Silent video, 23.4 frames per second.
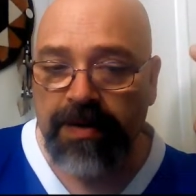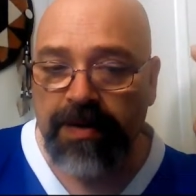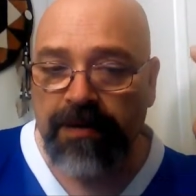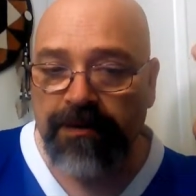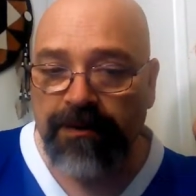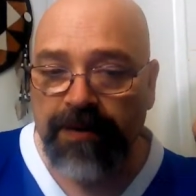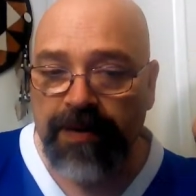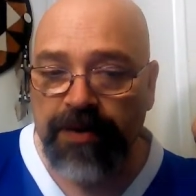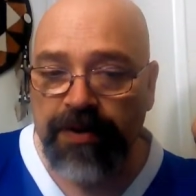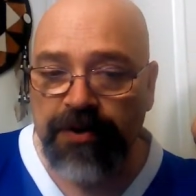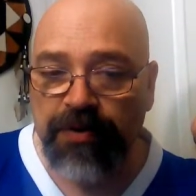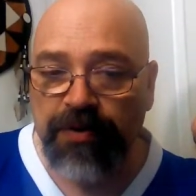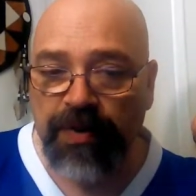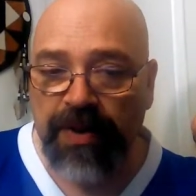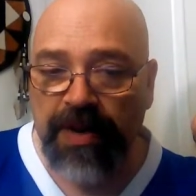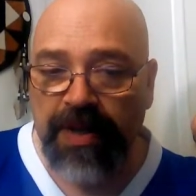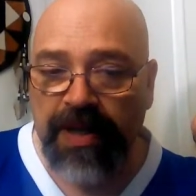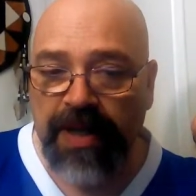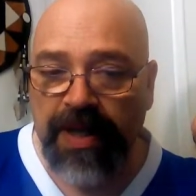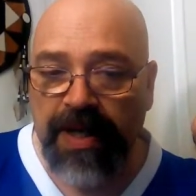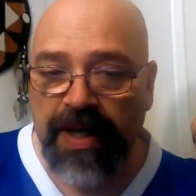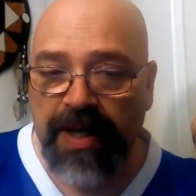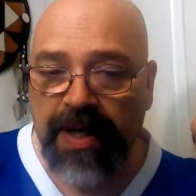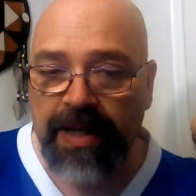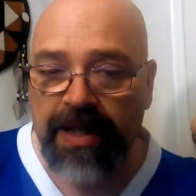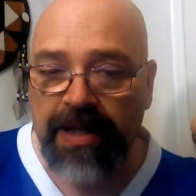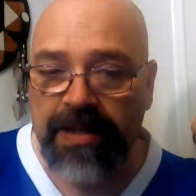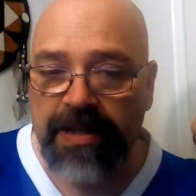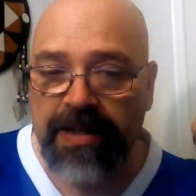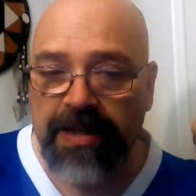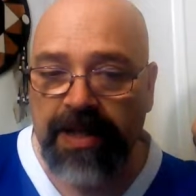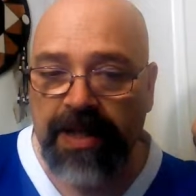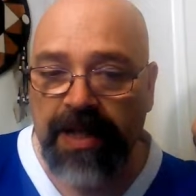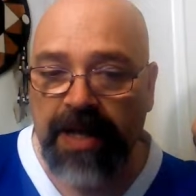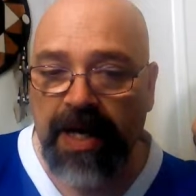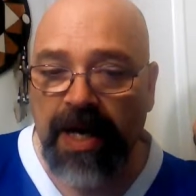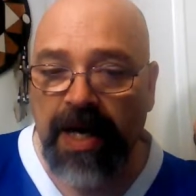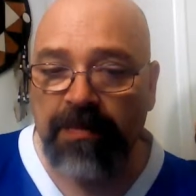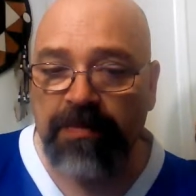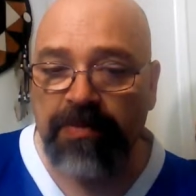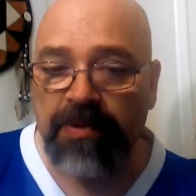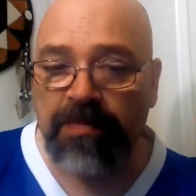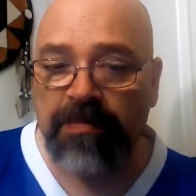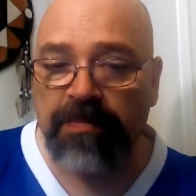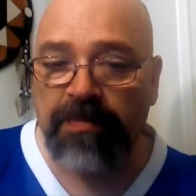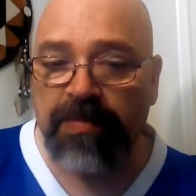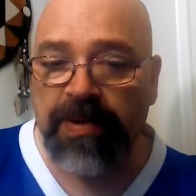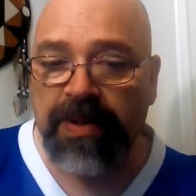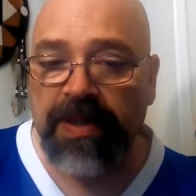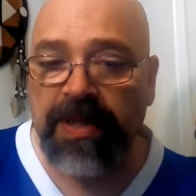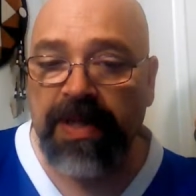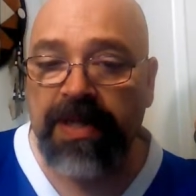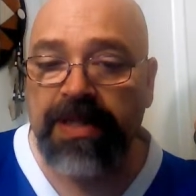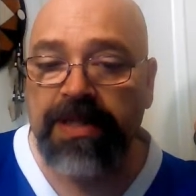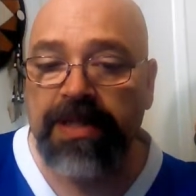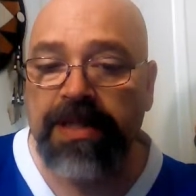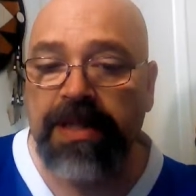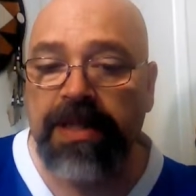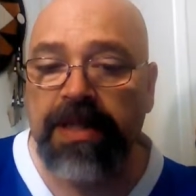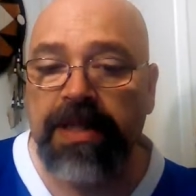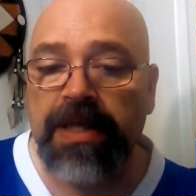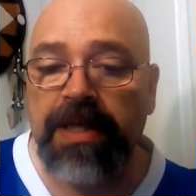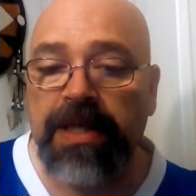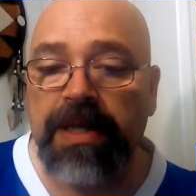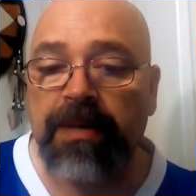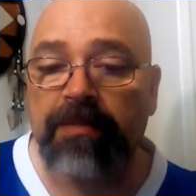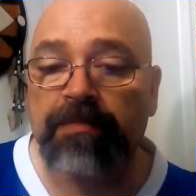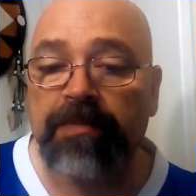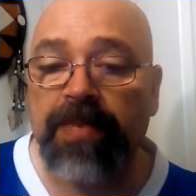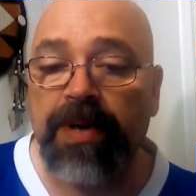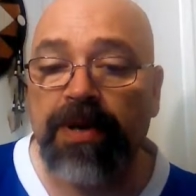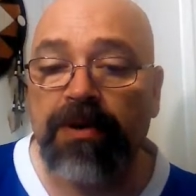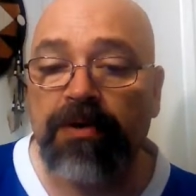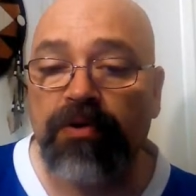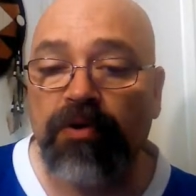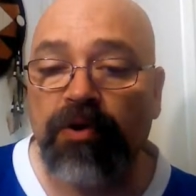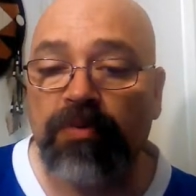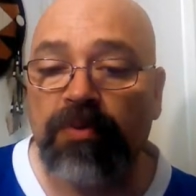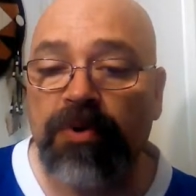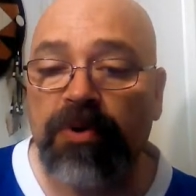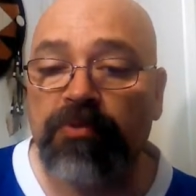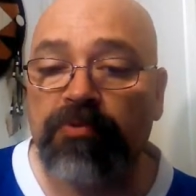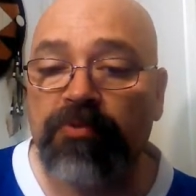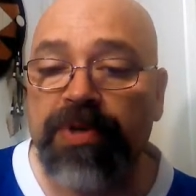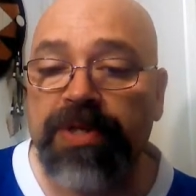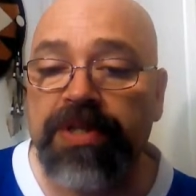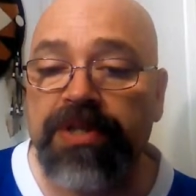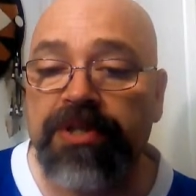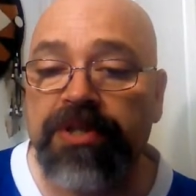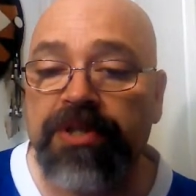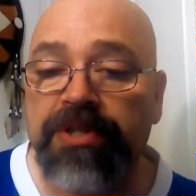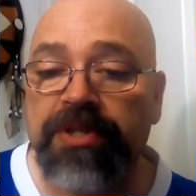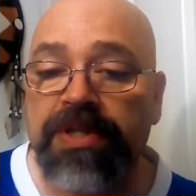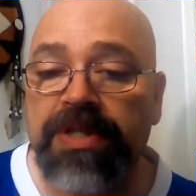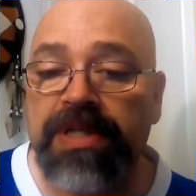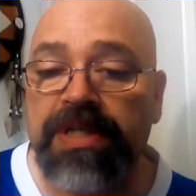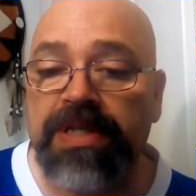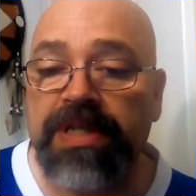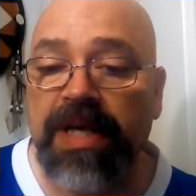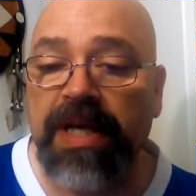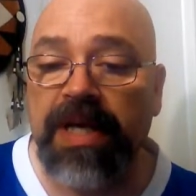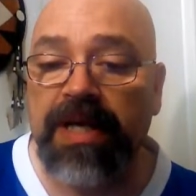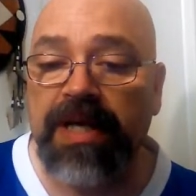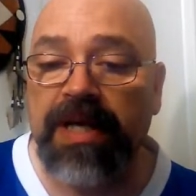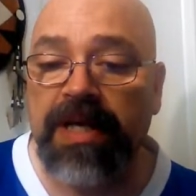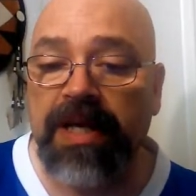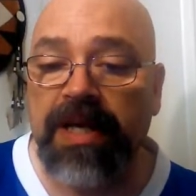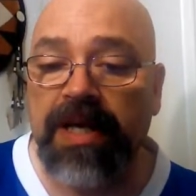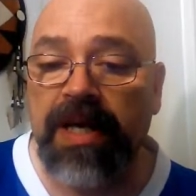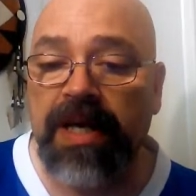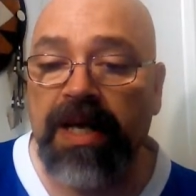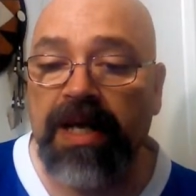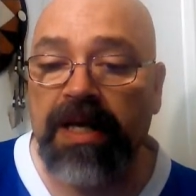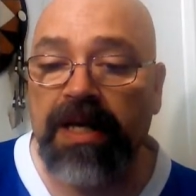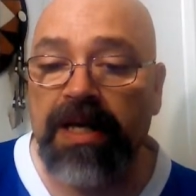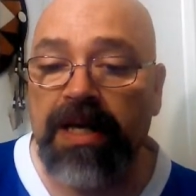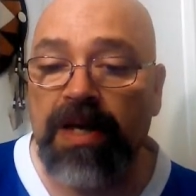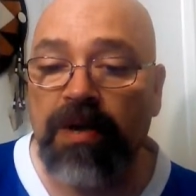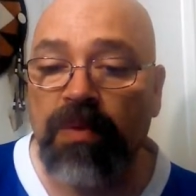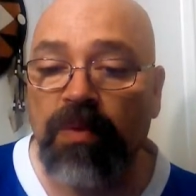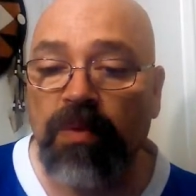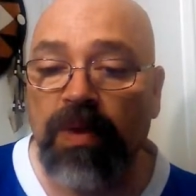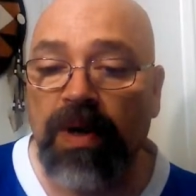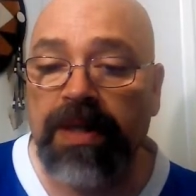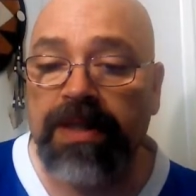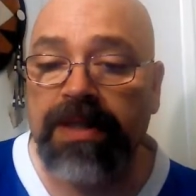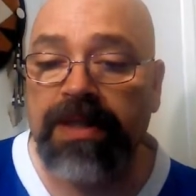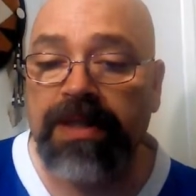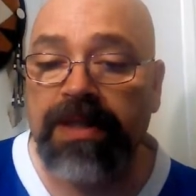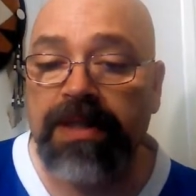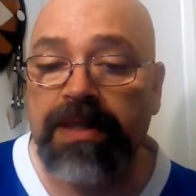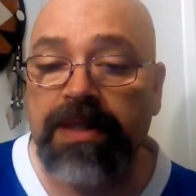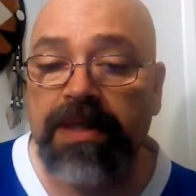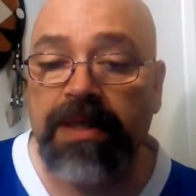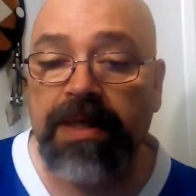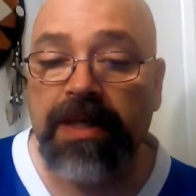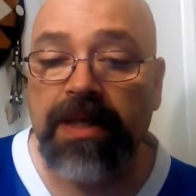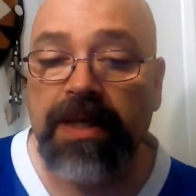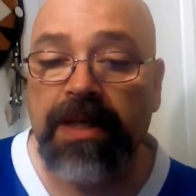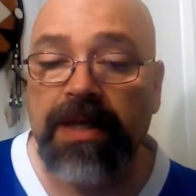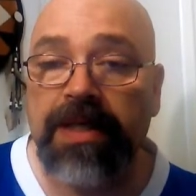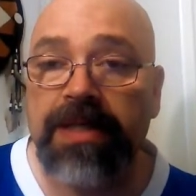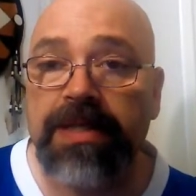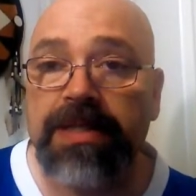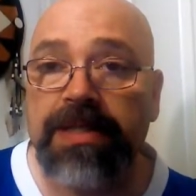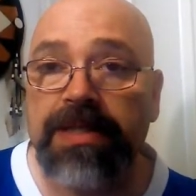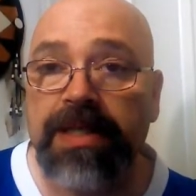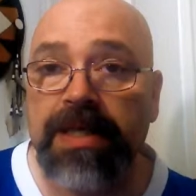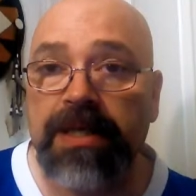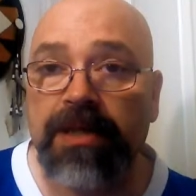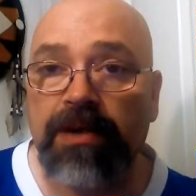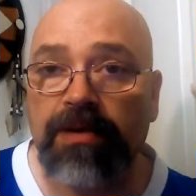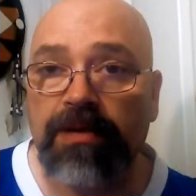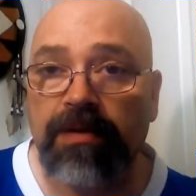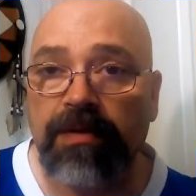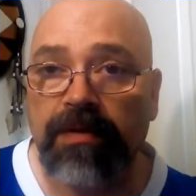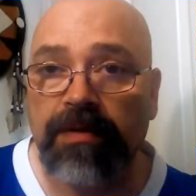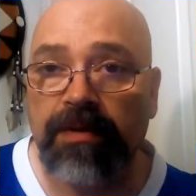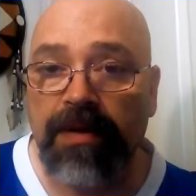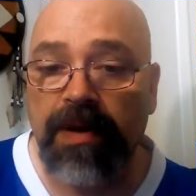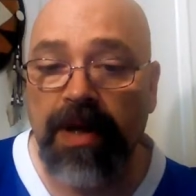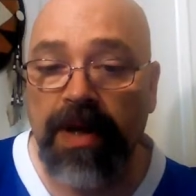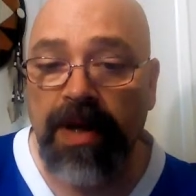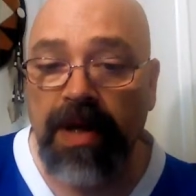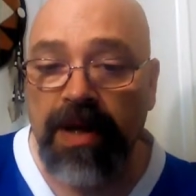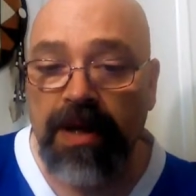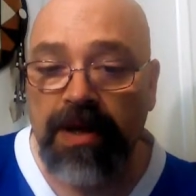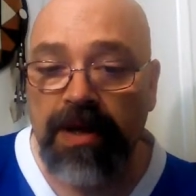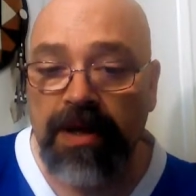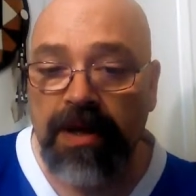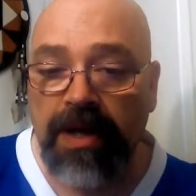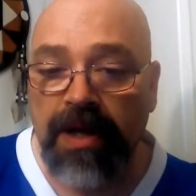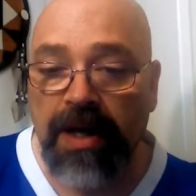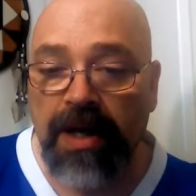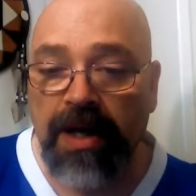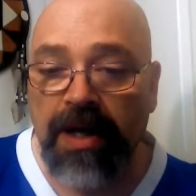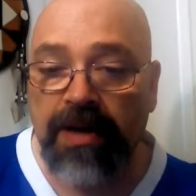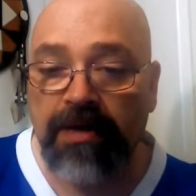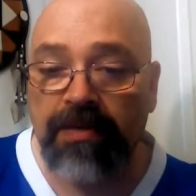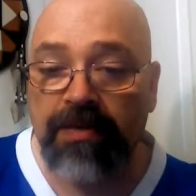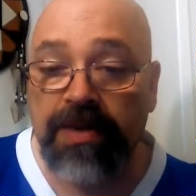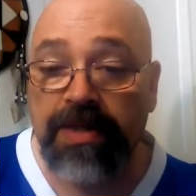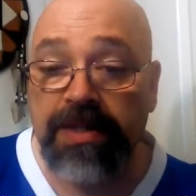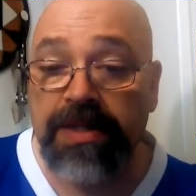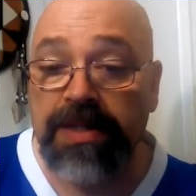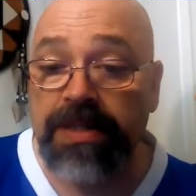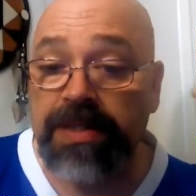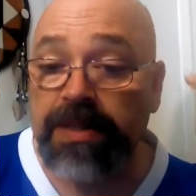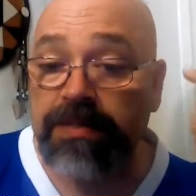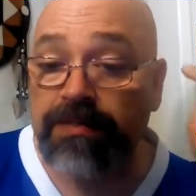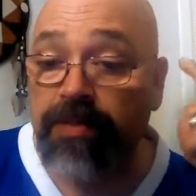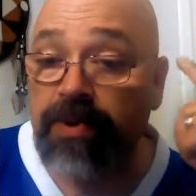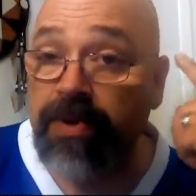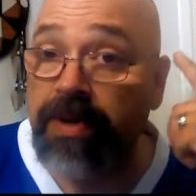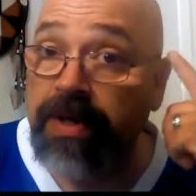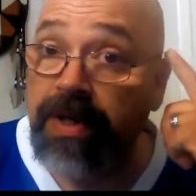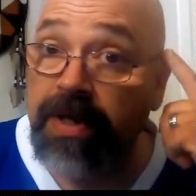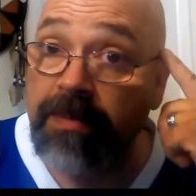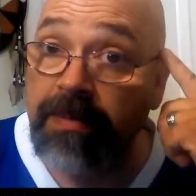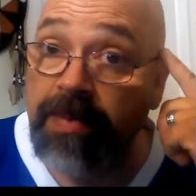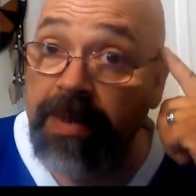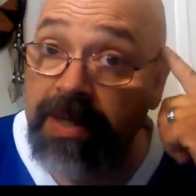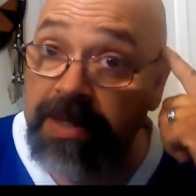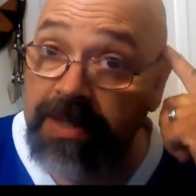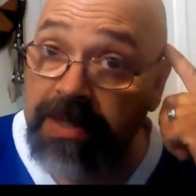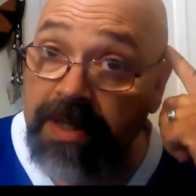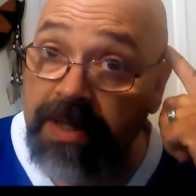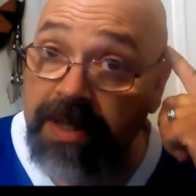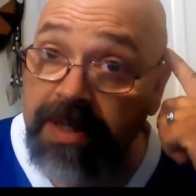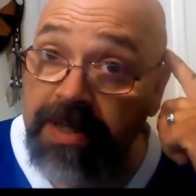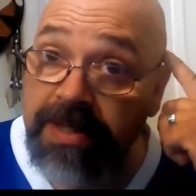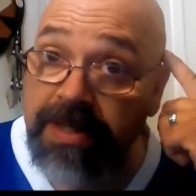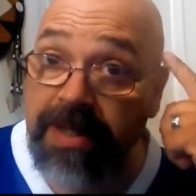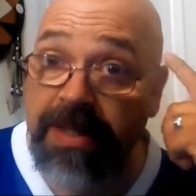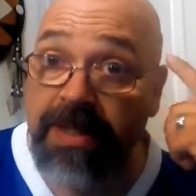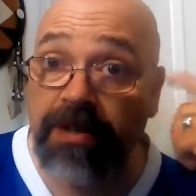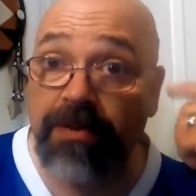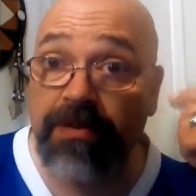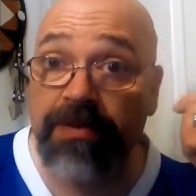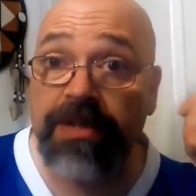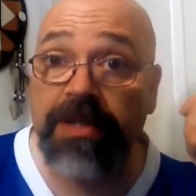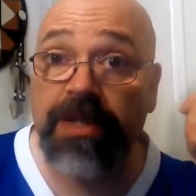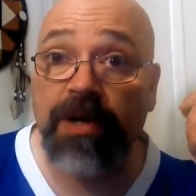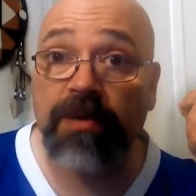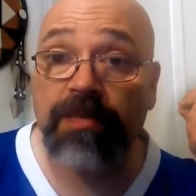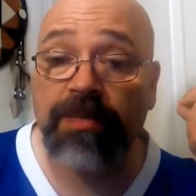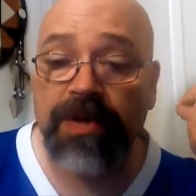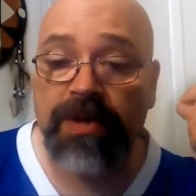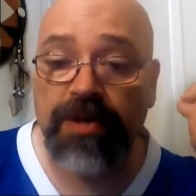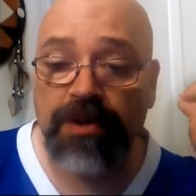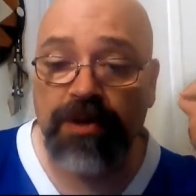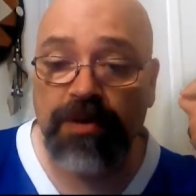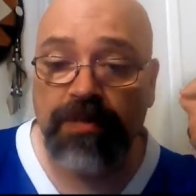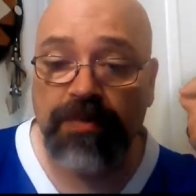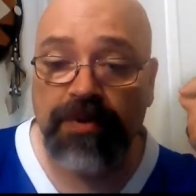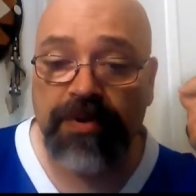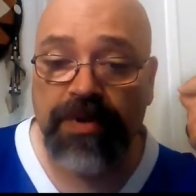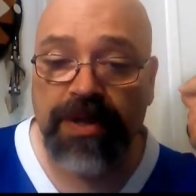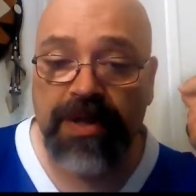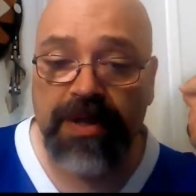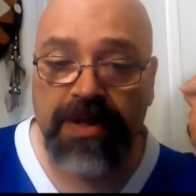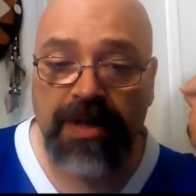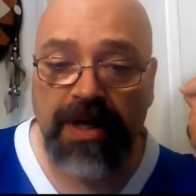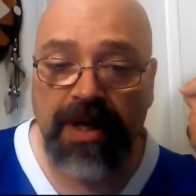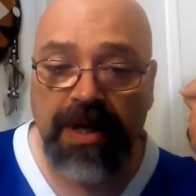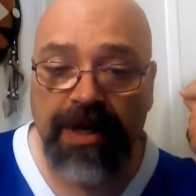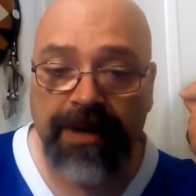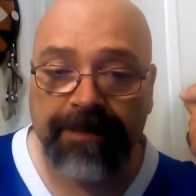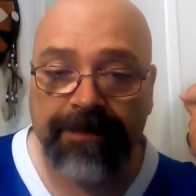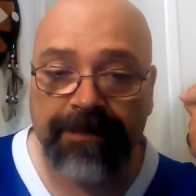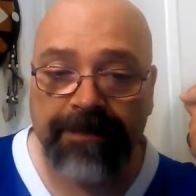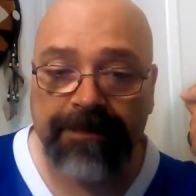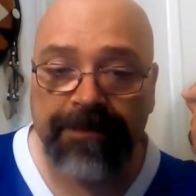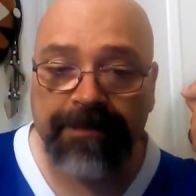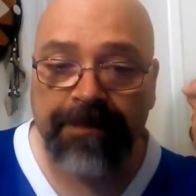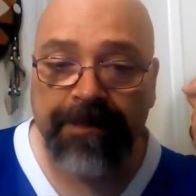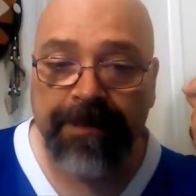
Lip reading: The first one is the Upper Peninsula Paranormal Research Society in Kiwandan Casino. This is pretty neat because the casino is helping to put this on.